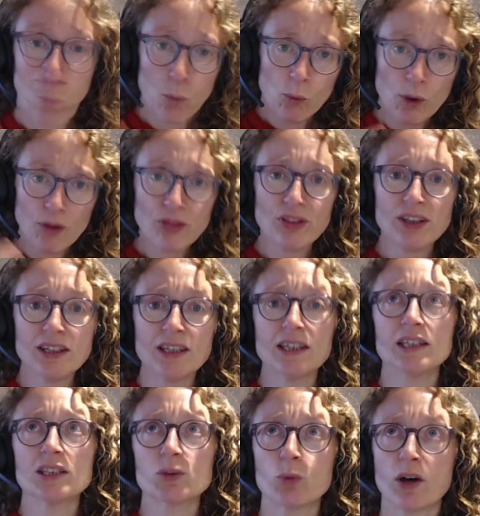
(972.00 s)
One thing it
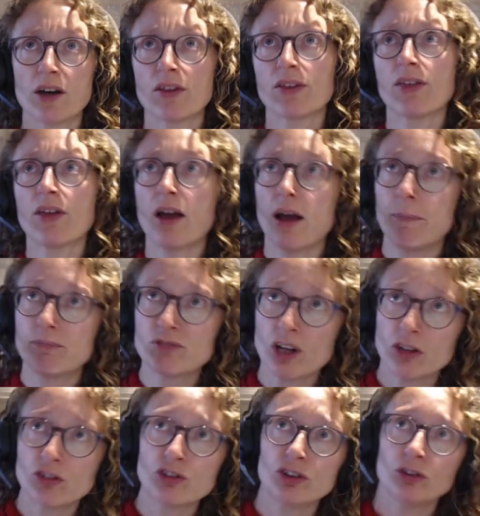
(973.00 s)
is worth um,
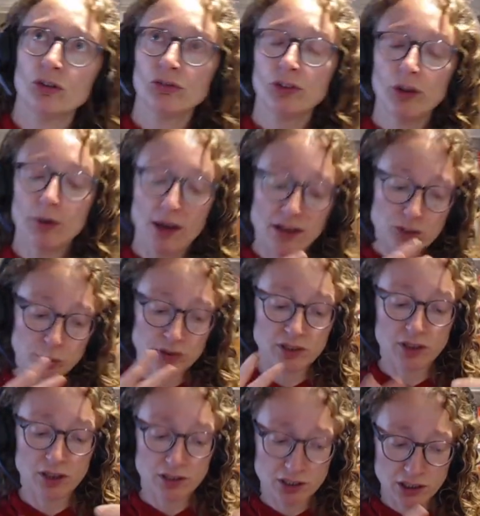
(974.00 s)
touching on, though, as we
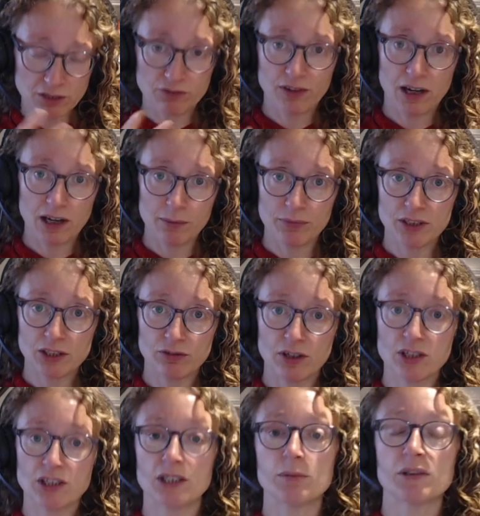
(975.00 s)
start to develop these
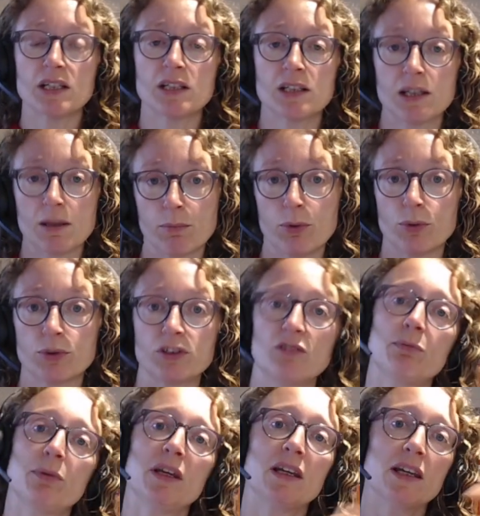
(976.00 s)
friendships, is the importance
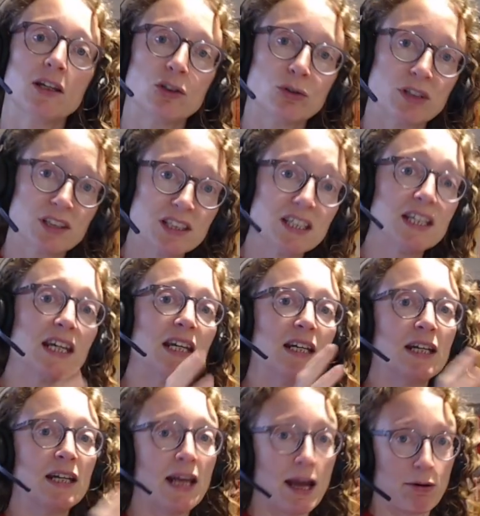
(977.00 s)
of being interested
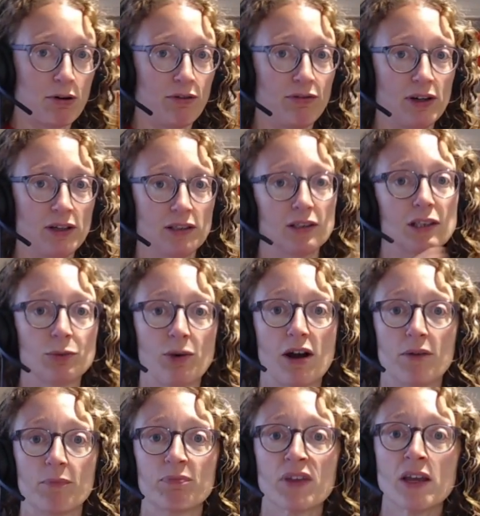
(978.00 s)
in our friends as
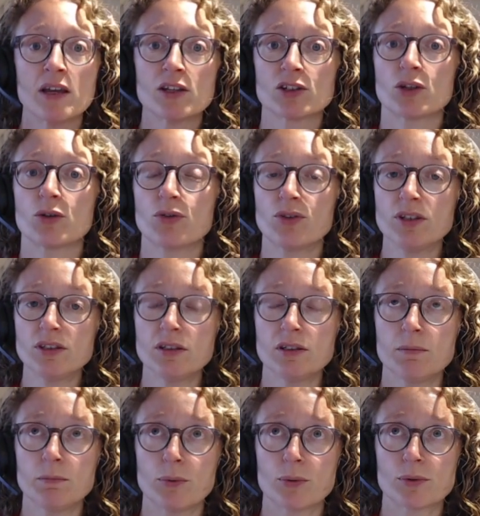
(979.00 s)
well. So, this
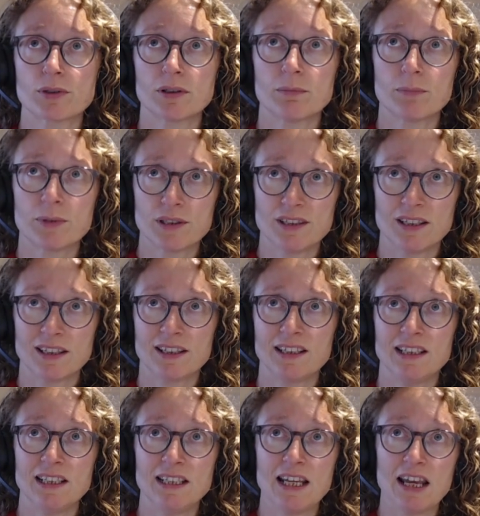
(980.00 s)
is important,
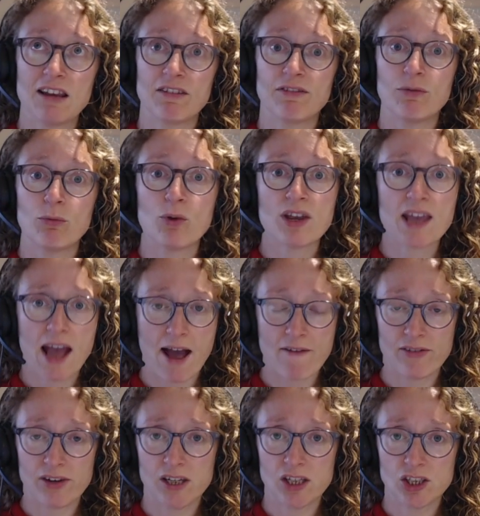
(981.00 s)
particularly if we
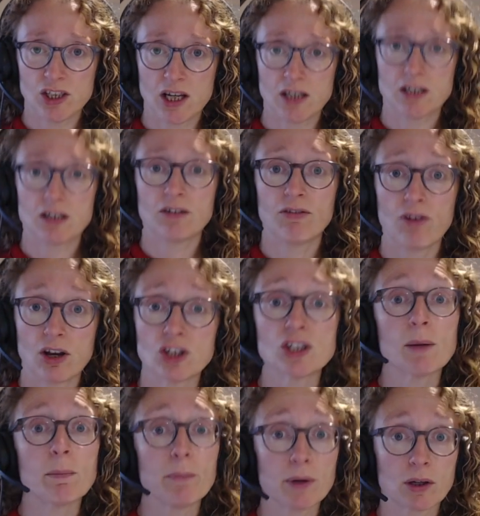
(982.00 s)
have initiated a
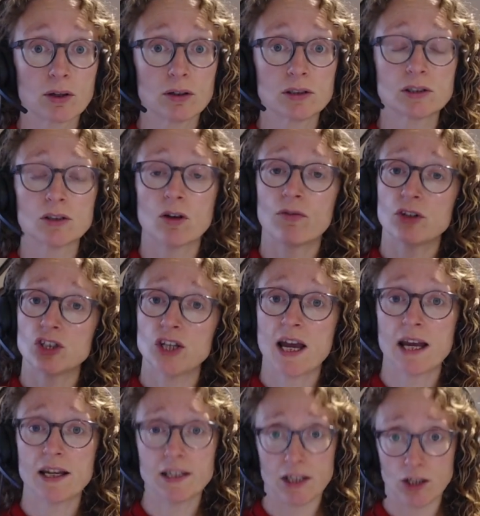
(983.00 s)
friendship because of a
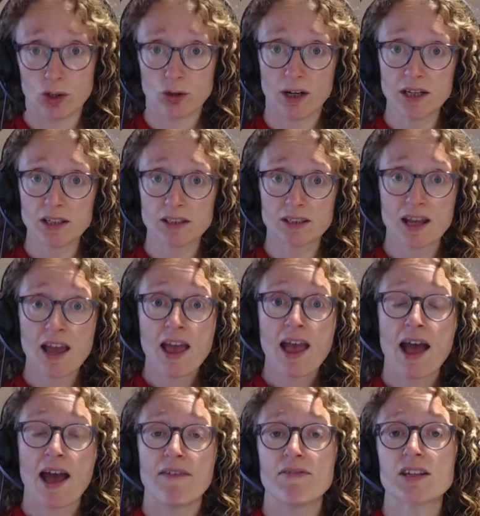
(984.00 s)
shared interest.
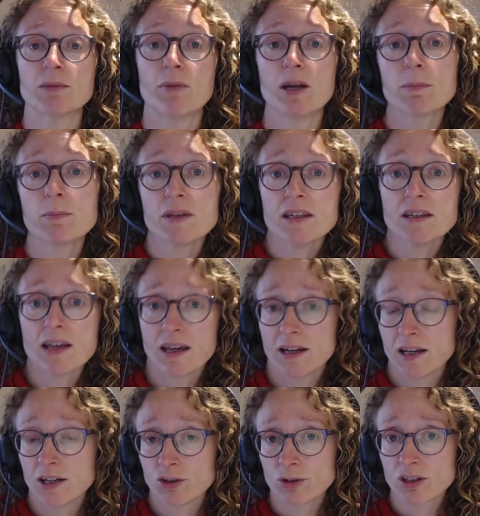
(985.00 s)
And this might be
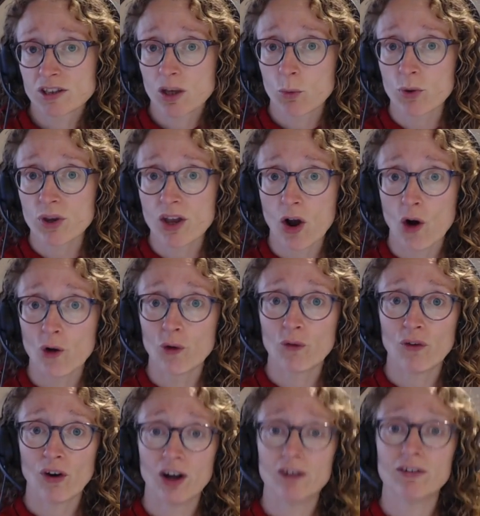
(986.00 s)
an interest that we hold
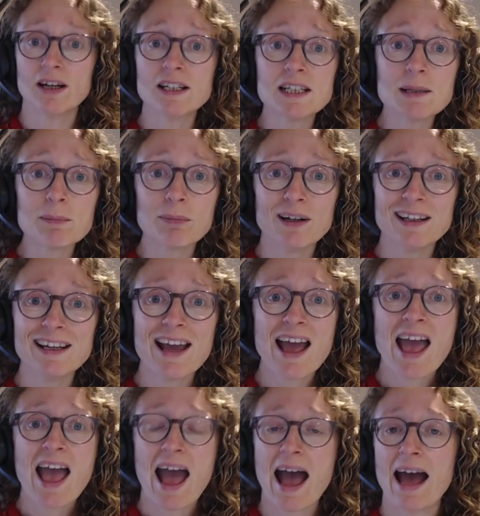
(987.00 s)
very, very deeply
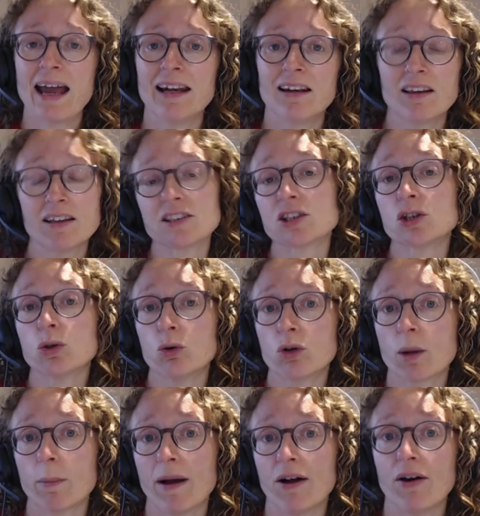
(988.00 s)
and like to
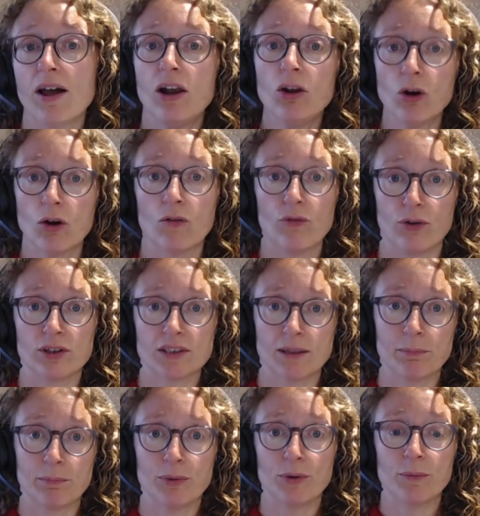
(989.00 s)
talk about a lot, for
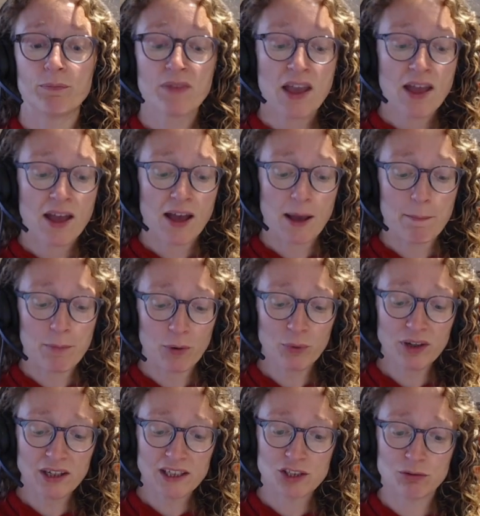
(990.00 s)
example. Um, but
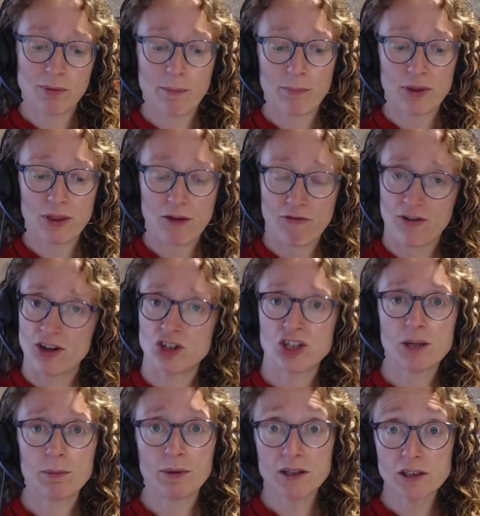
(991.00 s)
we need to remember that
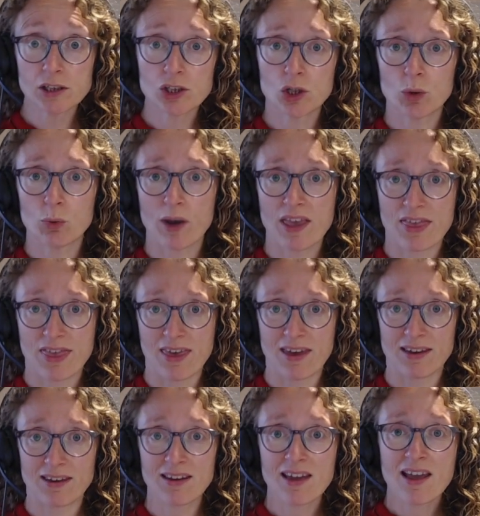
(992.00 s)
friendship is a two way
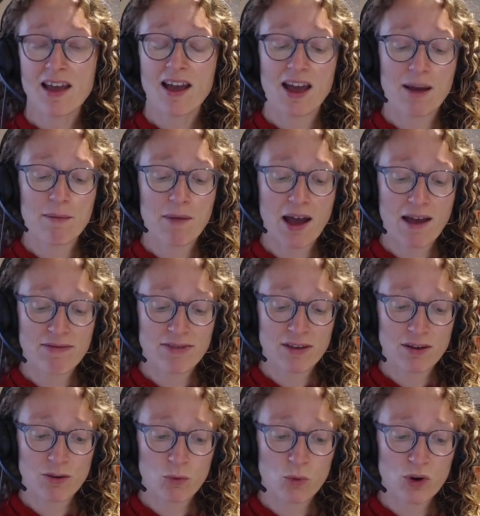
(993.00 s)
thing um, and
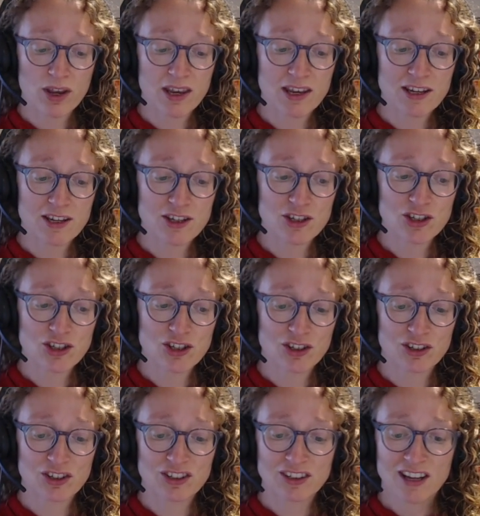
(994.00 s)
that we
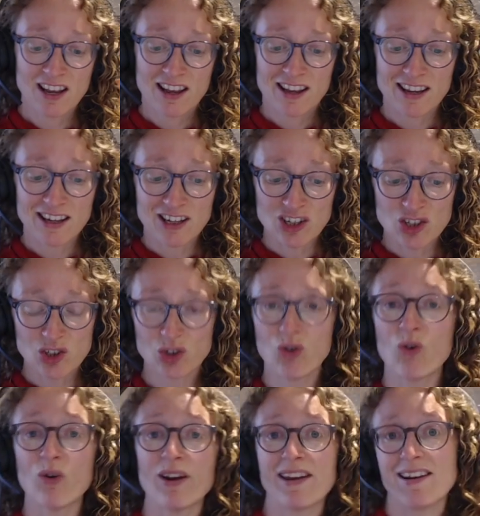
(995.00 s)
should
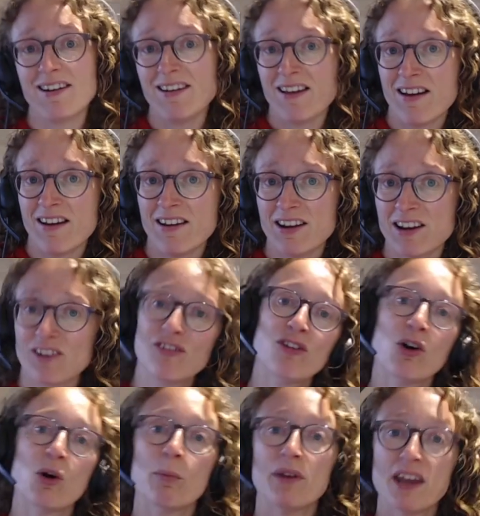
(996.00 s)
enjoy learning
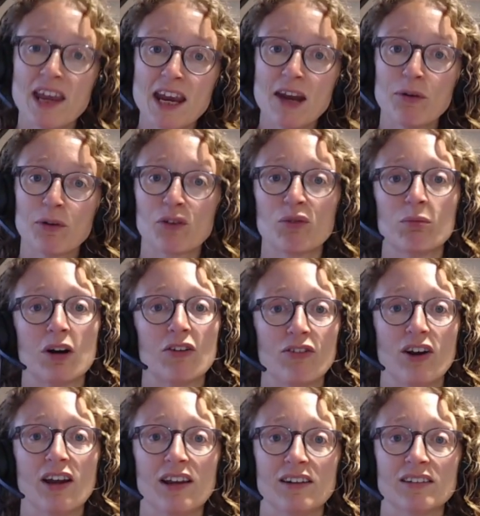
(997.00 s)
from and hearing from our
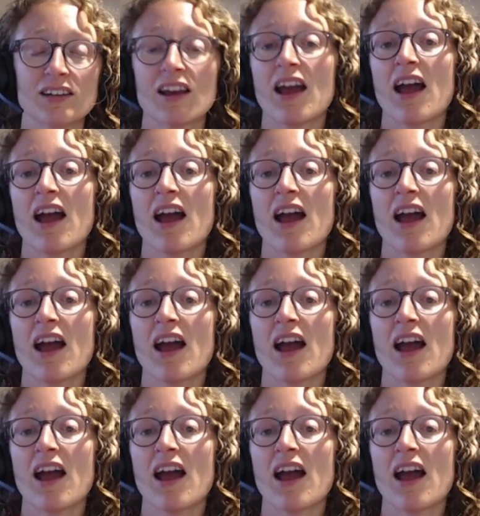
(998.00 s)
friend